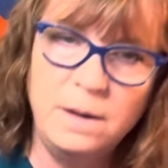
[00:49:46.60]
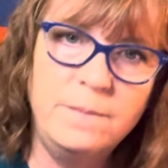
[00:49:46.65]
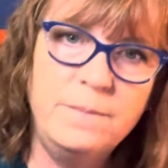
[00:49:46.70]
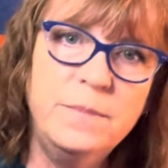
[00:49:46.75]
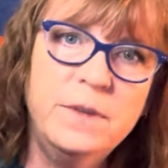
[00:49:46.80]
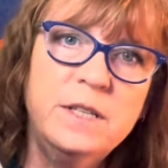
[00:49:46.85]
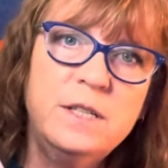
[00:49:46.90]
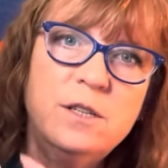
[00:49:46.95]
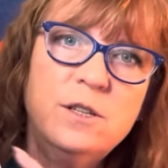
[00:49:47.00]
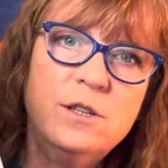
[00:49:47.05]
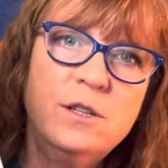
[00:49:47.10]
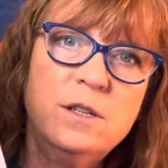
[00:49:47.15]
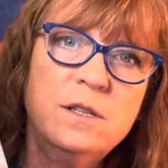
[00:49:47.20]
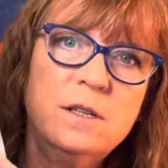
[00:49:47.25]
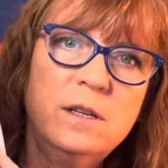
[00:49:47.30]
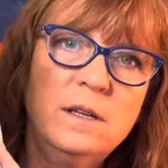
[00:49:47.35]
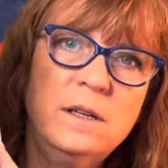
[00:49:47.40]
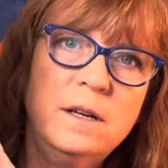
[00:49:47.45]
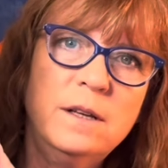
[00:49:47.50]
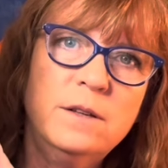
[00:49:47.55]
This is
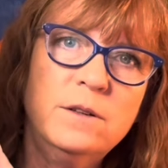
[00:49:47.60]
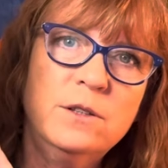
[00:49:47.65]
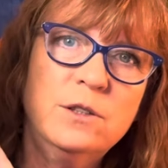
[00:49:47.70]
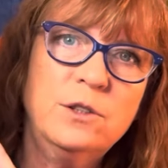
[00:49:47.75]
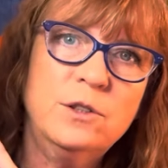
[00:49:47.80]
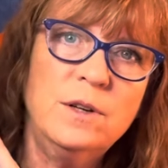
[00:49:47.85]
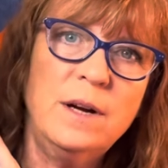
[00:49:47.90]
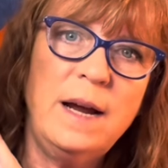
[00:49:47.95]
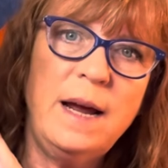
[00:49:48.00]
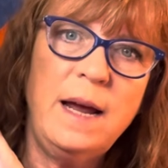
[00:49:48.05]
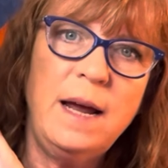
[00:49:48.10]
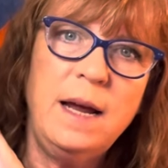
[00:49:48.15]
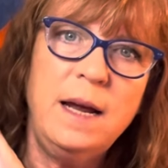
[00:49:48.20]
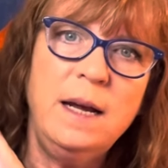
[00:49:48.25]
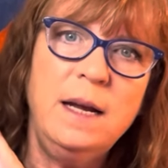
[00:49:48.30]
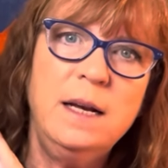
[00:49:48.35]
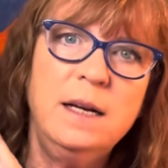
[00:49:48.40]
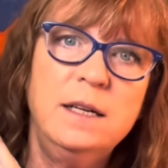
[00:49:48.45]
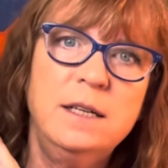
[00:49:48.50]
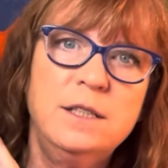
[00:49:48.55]
just another
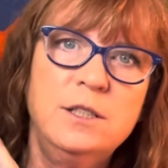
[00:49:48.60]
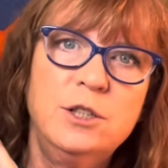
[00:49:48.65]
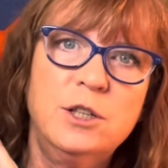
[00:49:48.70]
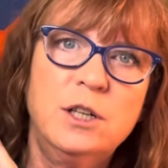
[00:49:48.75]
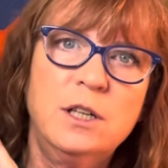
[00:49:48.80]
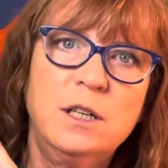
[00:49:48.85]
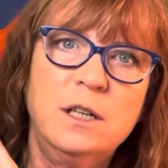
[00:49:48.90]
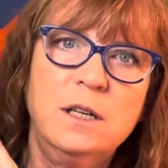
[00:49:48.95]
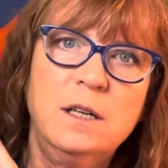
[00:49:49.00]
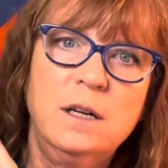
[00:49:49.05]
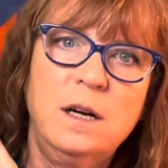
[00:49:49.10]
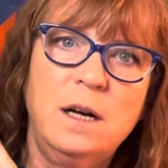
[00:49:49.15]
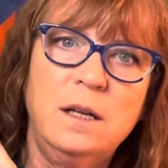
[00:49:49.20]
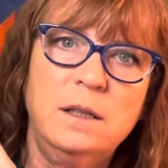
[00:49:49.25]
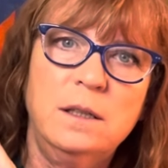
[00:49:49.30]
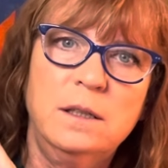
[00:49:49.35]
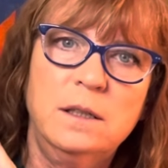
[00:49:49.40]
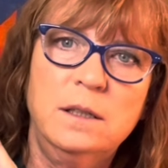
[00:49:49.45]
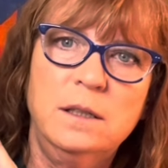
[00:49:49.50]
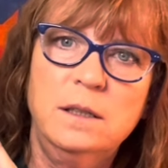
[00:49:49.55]
gray and a darker
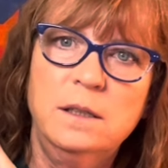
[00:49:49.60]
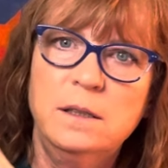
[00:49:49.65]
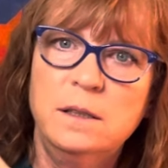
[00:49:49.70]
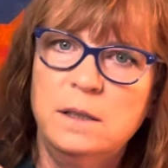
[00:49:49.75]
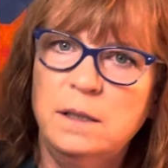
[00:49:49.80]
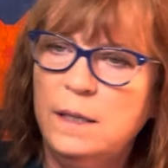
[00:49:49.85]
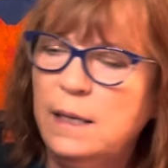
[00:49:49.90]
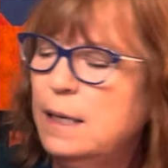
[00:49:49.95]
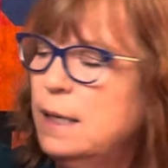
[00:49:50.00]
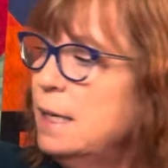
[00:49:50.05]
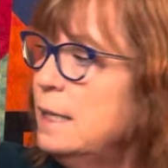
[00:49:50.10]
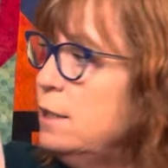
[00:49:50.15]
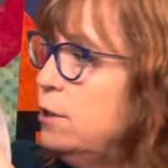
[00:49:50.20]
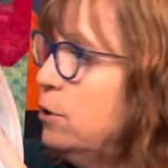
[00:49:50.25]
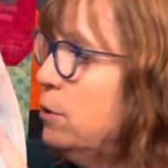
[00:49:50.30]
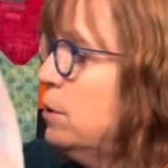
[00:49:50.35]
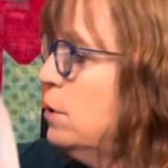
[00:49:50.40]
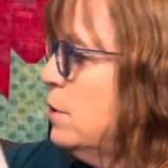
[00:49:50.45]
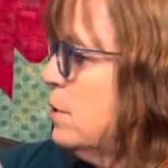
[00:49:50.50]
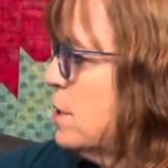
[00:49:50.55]
color and I do
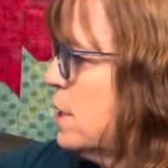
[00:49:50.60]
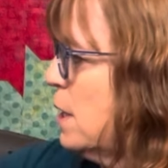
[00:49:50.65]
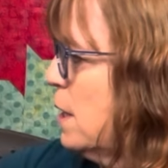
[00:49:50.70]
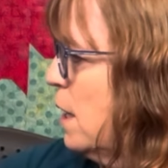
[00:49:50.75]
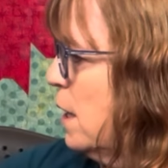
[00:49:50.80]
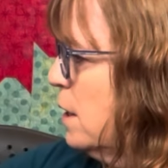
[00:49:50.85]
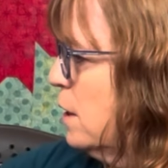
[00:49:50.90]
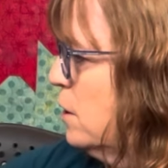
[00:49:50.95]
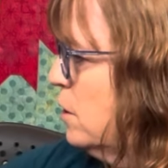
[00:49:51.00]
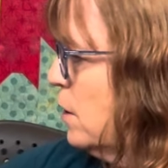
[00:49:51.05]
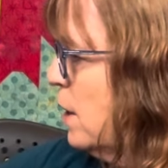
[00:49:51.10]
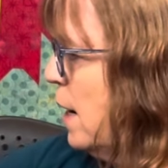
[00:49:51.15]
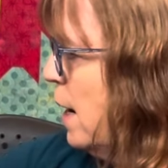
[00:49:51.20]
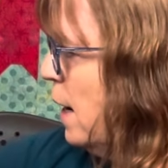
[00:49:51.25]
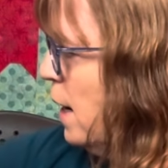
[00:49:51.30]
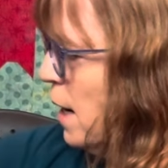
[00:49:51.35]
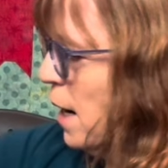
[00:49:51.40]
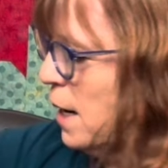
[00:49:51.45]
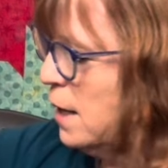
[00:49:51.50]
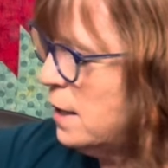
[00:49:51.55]
use a lot of
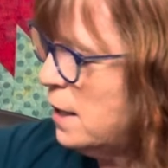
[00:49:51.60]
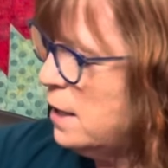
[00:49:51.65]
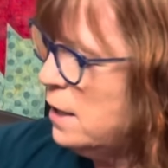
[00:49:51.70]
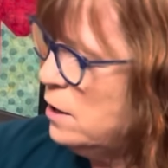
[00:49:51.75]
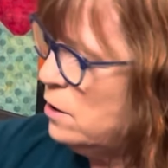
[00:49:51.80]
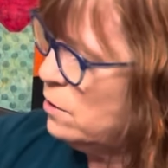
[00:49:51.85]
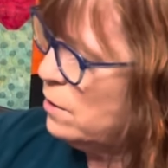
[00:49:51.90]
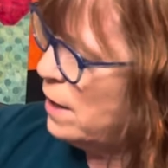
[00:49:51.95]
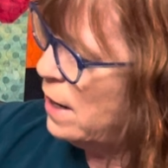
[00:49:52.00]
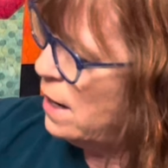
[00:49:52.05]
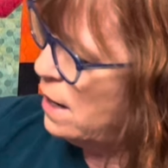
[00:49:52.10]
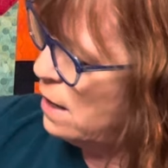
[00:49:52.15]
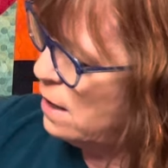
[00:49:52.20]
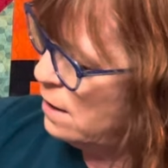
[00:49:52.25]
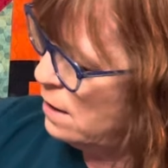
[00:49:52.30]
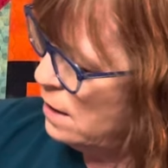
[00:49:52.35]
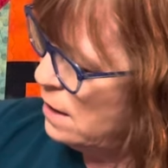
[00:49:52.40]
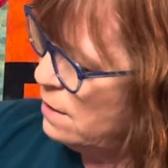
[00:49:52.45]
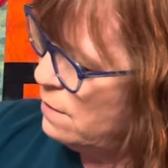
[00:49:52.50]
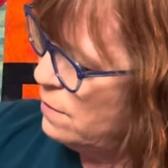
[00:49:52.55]
gray. I like
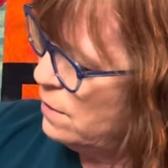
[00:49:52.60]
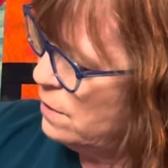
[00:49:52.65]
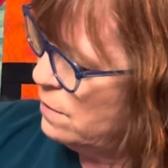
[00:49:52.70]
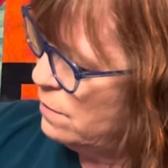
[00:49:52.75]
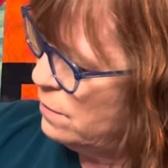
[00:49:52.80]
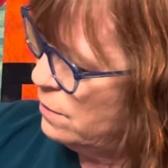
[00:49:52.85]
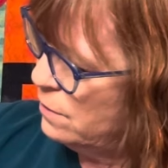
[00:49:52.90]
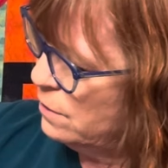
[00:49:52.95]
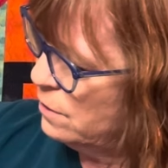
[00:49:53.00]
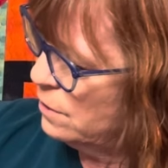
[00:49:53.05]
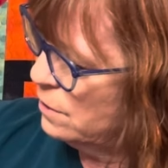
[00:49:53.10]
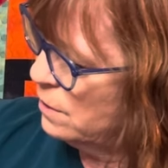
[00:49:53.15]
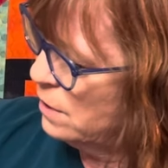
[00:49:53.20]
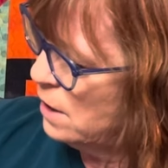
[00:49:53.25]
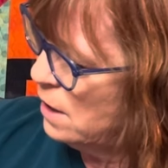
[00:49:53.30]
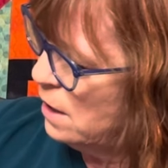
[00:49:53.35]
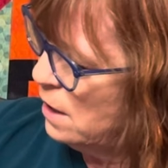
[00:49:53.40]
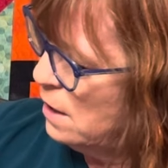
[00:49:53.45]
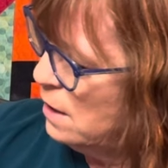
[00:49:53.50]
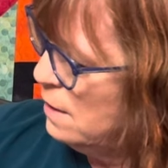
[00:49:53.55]
gray even for
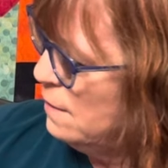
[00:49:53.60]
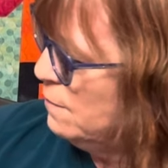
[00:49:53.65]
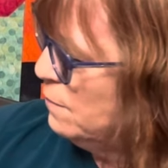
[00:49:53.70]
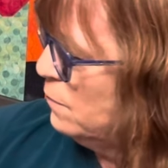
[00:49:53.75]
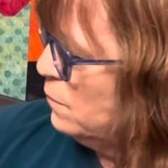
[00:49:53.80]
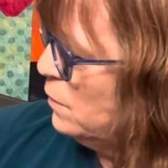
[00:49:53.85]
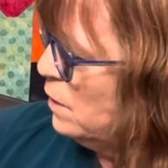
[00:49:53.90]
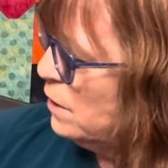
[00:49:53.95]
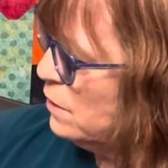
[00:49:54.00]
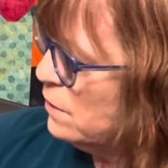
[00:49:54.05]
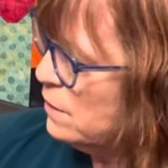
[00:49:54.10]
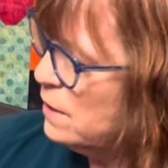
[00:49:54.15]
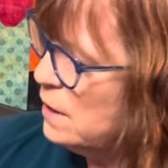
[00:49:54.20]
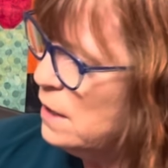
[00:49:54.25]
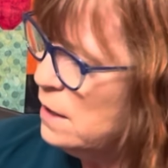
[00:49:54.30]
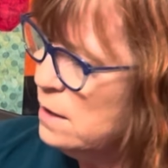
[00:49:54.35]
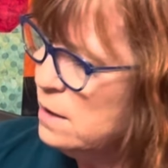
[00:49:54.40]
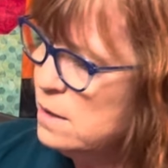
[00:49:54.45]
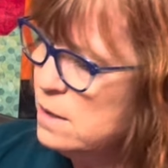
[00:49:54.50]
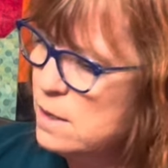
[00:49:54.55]
winter
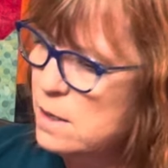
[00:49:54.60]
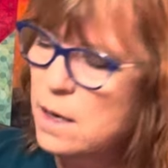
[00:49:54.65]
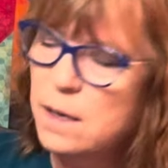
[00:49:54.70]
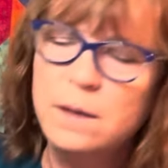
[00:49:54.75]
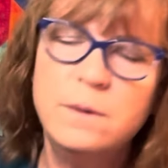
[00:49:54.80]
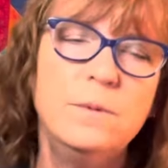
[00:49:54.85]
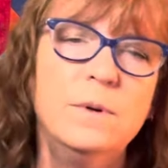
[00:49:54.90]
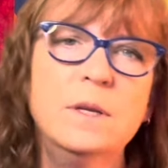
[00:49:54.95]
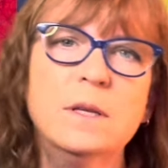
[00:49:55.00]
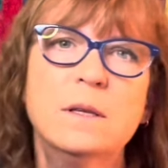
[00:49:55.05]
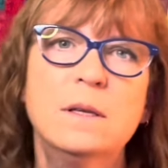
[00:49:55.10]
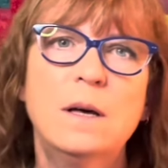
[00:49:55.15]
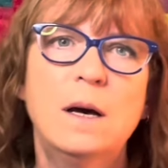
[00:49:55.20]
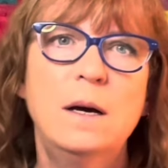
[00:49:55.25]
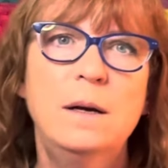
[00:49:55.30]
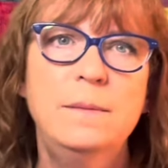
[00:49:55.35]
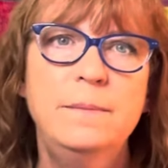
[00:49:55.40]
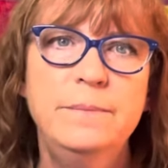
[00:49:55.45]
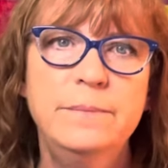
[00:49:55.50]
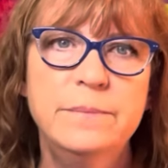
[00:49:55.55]
things, like with
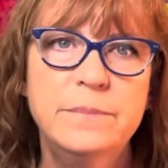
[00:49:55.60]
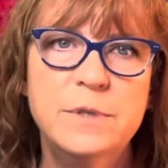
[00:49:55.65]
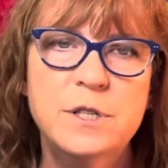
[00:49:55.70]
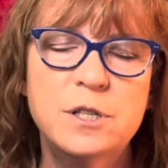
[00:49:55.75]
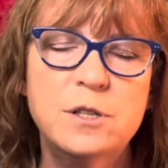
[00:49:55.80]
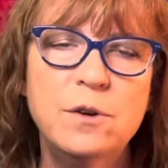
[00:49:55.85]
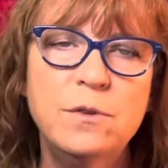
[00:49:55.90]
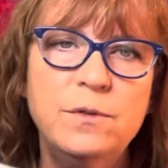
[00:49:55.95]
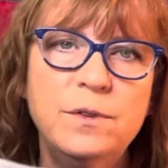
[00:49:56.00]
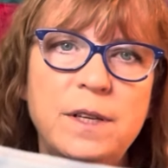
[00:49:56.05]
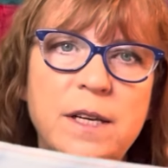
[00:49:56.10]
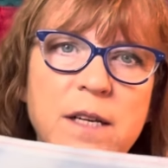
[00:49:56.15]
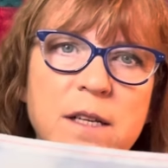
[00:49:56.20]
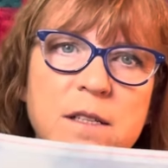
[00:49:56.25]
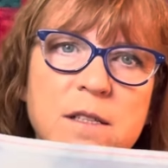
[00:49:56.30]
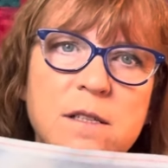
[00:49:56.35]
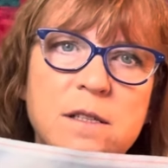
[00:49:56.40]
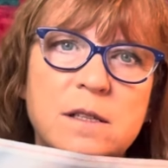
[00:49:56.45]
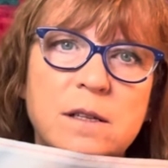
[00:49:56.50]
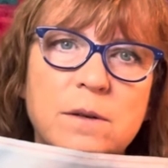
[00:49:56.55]
um,
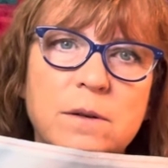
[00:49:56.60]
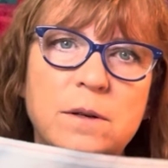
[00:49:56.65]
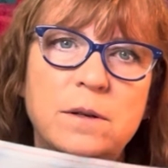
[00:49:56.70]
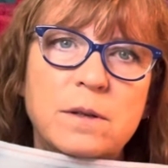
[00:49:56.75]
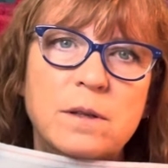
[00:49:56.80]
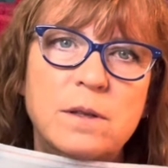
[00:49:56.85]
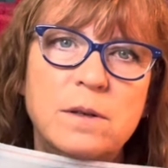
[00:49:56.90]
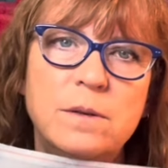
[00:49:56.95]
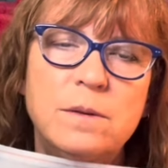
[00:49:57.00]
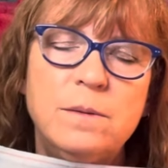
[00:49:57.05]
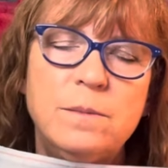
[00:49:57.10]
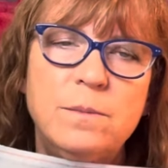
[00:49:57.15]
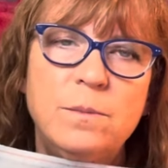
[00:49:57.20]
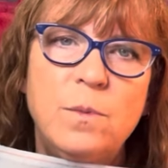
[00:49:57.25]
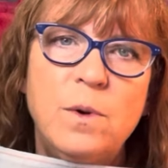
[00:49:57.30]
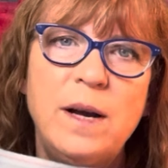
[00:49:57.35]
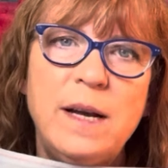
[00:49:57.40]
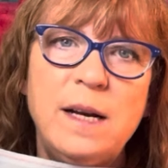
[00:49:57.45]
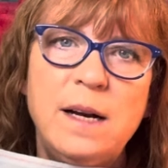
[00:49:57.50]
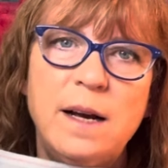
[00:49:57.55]
snowflakes, the, the
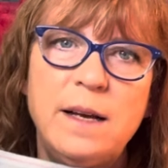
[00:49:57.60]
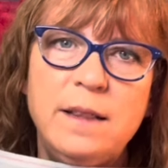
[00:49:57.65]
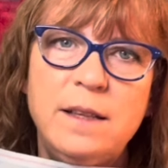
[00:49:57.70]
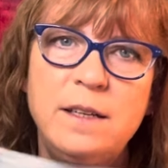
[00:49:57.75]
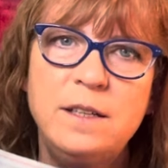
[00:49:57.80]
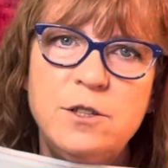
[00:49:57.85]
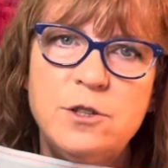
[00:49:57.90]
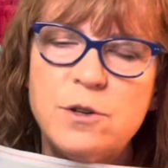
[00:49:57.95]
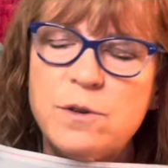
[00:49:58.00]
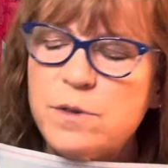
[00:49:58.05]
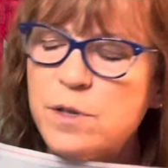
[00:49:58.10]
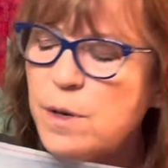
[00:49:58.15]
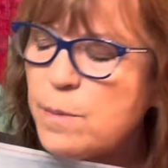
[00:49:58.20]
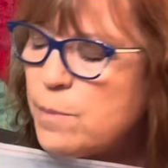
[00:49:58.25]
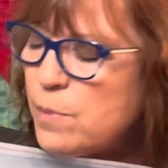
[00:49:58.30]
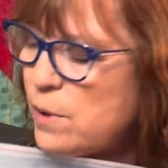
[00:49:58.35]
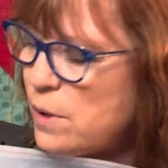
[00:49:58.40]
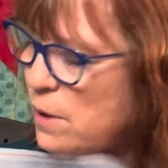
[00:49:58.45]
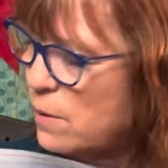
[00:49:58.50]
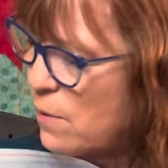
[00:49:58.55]
white I think shows up
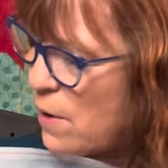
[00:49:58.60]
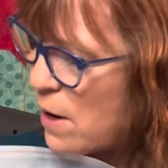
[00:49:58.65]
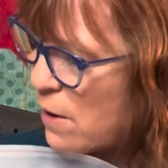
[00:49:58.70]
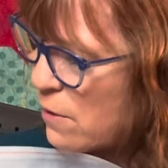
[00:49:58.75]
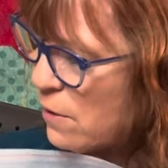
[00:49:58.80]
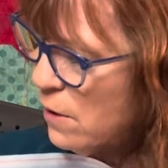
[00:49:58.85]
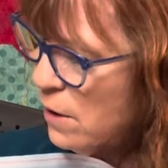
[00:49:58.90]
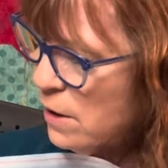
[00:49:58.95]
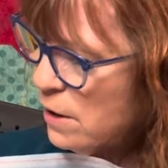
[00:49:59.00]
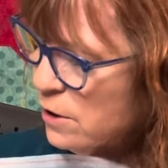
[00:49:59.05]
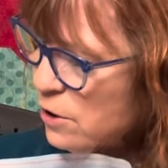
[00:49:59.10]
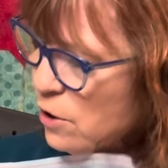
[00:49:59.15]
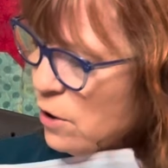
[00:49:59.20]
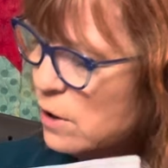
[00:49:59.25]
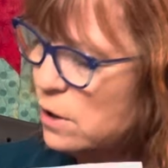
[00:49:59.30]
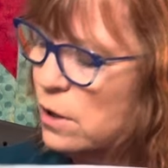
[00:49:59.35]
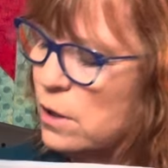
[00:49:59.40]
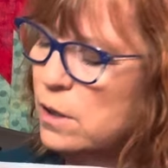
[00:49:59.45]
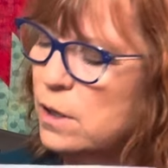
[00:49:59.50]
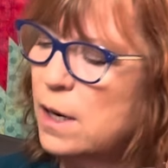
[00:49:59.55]
really well on a
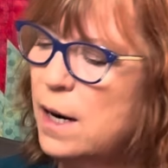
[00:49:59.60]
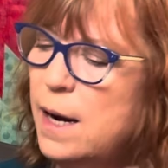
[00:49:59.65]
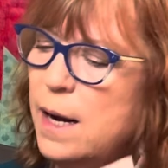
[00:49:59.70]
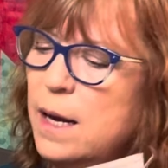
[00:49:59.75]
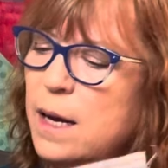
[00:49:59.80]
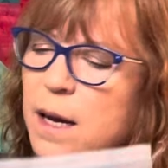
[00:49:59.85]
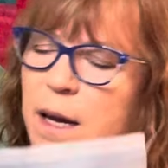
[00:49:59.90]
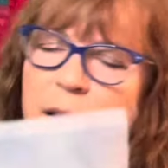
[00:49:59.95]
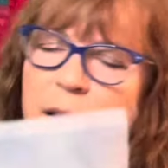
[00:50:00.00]
darker gray.